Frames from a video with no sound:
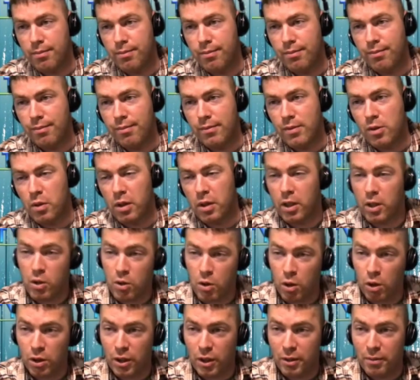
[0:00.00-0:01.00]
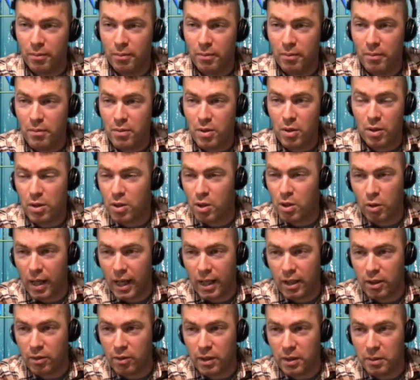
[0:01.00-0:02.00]
so I control it. So there's no
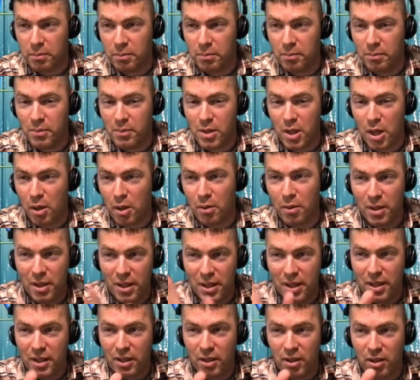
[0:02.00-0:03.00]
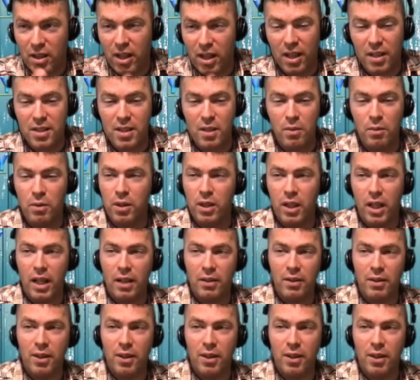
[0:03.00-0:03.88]
algorithm. So your content will get out there.